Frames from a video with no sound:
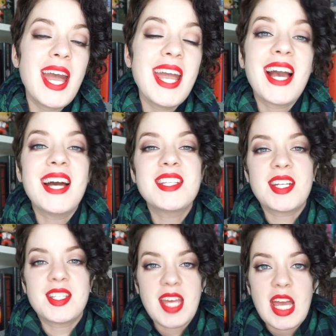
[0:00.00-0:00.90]
Hey guys,
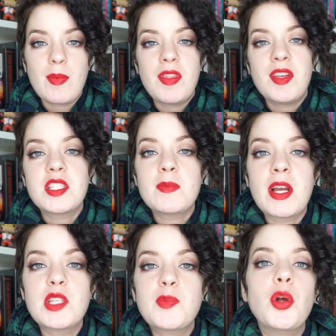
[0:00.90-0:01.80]
it's Sam, and this is
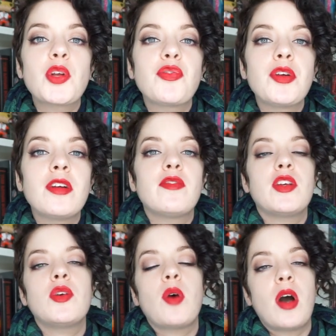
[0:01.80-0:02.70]
my spoiler-free
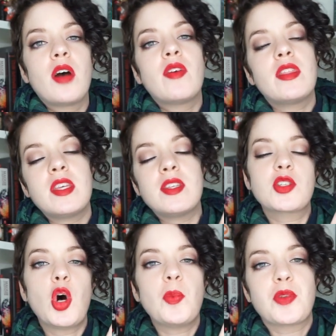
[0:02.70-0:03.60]
review of The
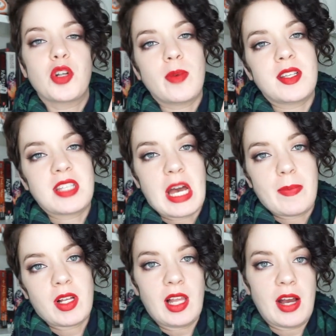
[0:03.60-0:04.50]
Sculptor by Scott
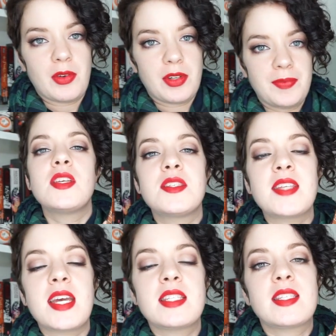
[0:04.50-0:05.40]
McCloud. This
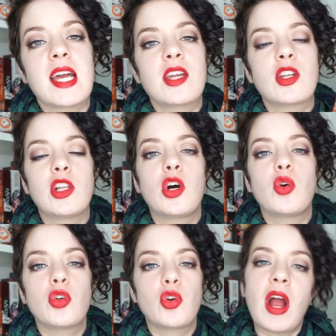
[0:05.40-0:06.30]
is a
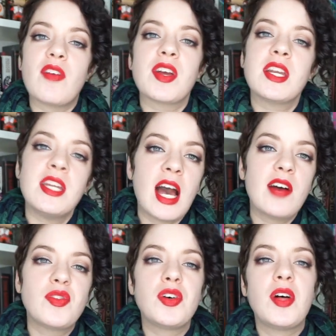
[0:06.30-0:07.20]
standalone graphic
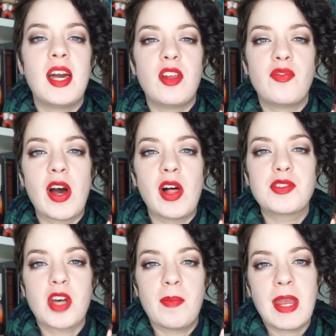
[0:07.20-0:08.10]
novel, and it
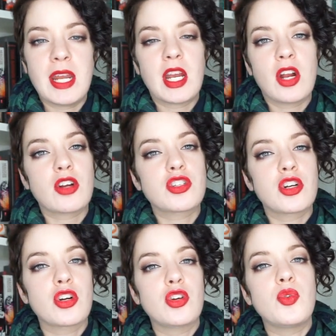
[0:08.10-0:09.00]
follows a main
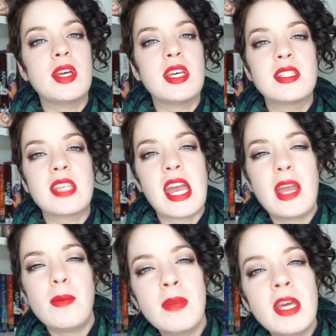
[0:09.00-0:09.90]
character who is
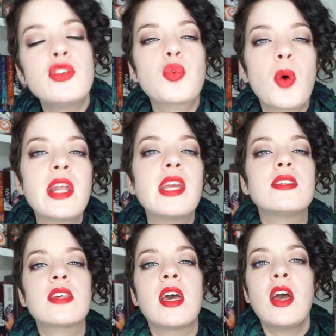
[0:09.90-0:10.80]
a
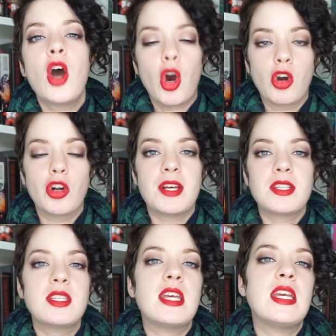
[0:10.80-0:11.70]
mid-20s
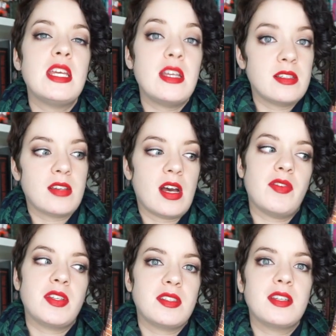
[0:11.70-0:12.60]
artist. He is
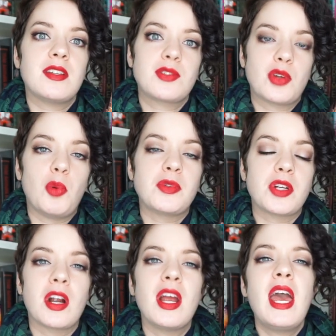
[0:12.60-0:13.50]
obviously a
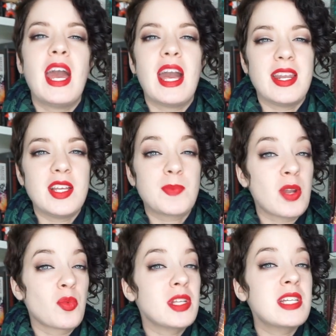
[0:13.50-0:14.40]
sculptor, and he's
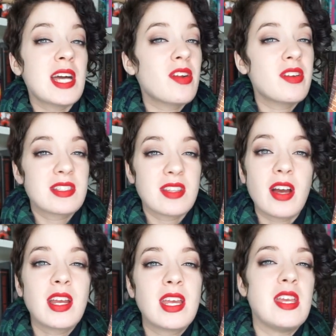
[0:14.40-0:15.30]
been really down on his
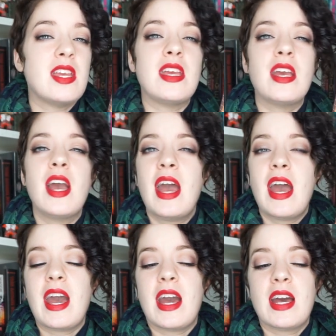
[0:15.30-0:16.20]
luck. He
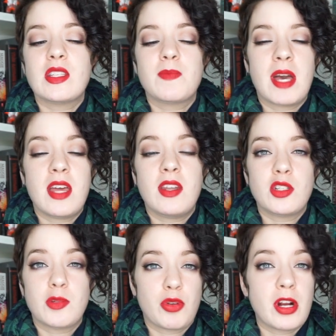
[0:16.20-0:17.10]
has
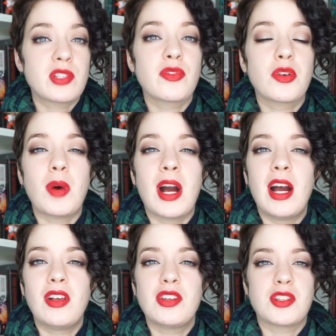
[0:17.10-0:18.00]
been depressed for a
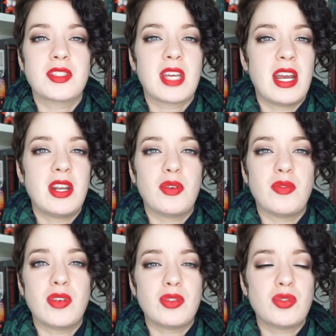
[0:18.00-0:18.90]
while, just kind
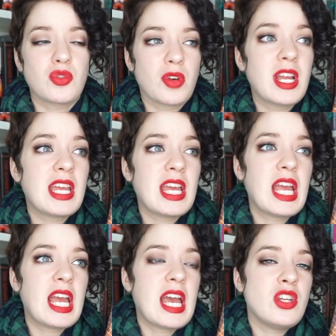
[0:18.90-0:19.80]
of
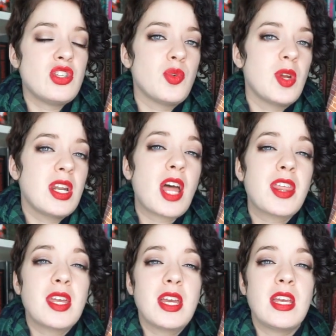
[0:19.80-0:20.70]
drinking and doing
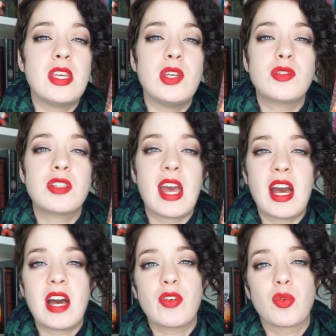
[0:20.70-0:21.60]
nothing. He used to
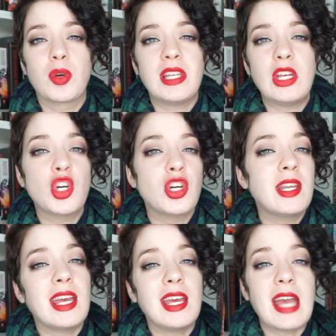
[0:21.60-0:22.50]
have a really
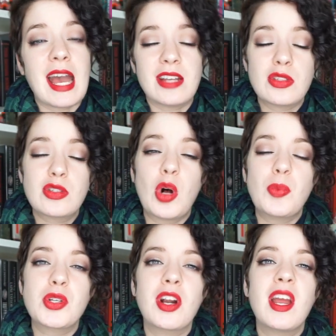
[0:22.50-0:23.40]
good gig as a
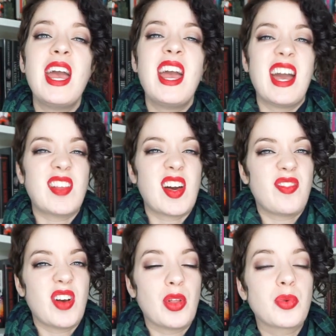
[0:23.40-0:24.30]
sculptor, and
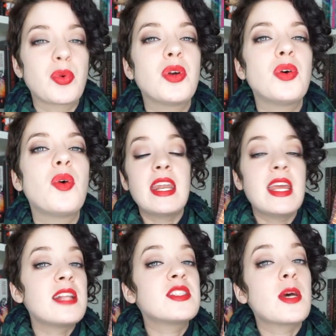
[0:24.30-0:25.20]
that fell through, and
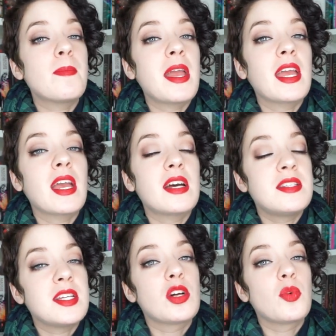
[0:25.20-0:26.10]
he ends up making a
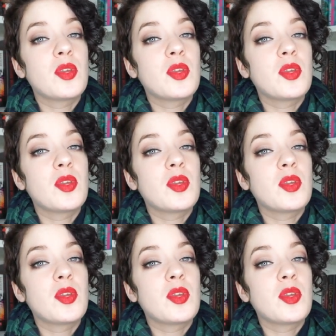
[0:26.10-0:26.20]
deal